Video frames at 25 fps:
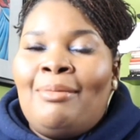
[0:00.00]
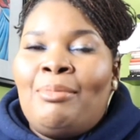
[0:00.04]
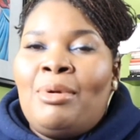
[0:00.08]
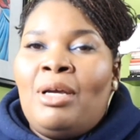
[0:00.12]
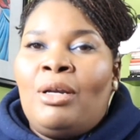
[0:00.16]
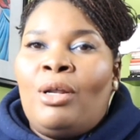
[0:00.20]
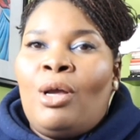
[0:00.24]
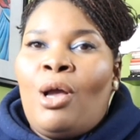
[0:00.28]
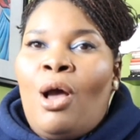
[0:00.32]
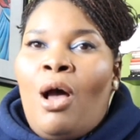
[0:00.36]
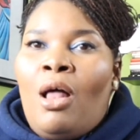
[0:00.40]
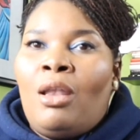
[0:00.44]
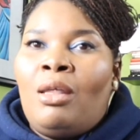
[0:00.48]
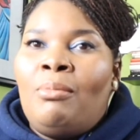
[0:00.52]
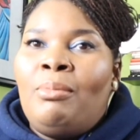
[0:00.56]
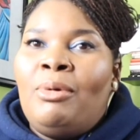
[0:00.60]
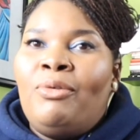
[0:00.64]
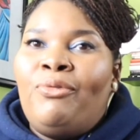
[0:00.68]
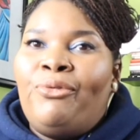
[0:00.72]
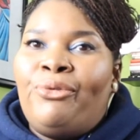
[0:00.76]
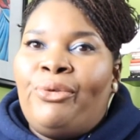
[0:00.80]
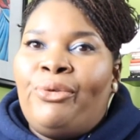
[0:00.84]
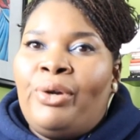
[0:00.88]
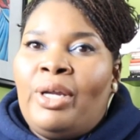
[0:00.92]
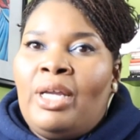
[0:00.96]
I'm going to call him
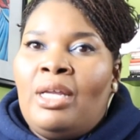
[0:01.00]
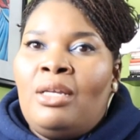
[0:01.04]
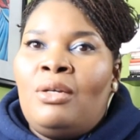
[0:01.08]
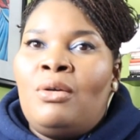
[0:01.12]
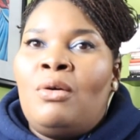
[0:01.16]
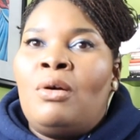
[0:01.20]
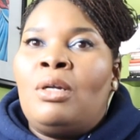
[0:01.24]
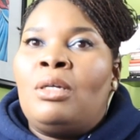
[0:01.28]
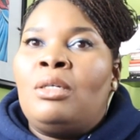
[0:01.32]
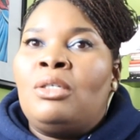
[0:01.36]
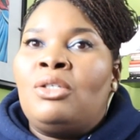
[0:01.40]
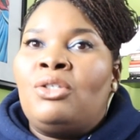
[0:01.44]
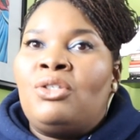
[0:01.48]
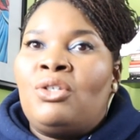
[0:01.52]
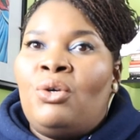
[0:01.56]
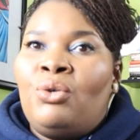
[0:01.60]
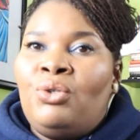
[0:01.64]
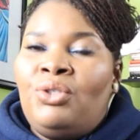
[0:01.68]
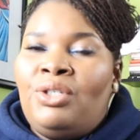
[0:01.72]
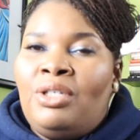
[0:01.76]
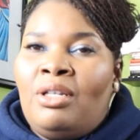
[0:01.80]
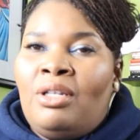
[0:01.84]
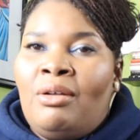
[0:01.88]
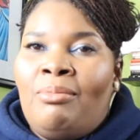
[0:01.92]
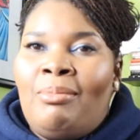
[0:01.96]
a friend or an
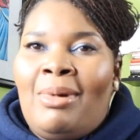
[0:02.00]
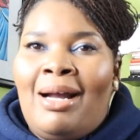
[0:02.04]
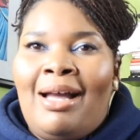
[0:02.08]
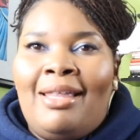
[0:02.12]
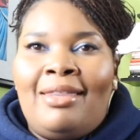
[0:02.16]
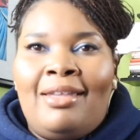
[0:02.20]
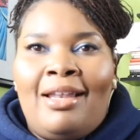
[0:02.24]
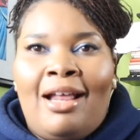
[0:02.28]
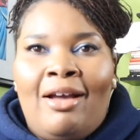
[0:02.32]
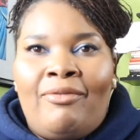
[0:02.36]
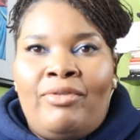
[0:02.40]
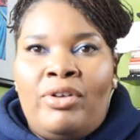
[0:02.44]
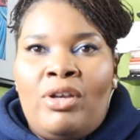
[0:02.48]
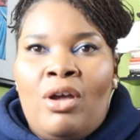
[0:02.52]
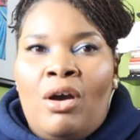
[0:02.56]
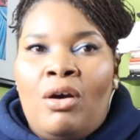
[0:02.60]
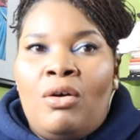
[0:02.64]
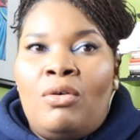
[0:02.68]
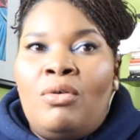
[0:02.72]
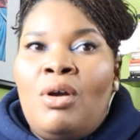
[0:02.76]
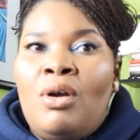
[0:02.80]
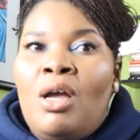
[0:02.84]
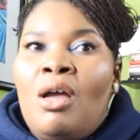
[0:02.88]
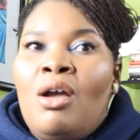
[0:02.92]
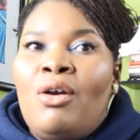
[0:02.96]
associate of mine that I've
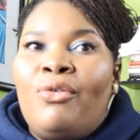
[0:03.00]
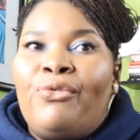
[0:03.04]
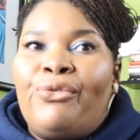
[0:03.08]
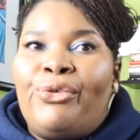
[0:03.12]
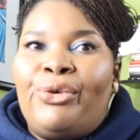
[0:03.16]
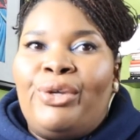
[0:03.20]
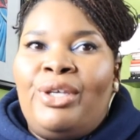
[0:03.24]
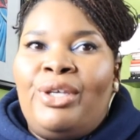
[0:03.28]
known for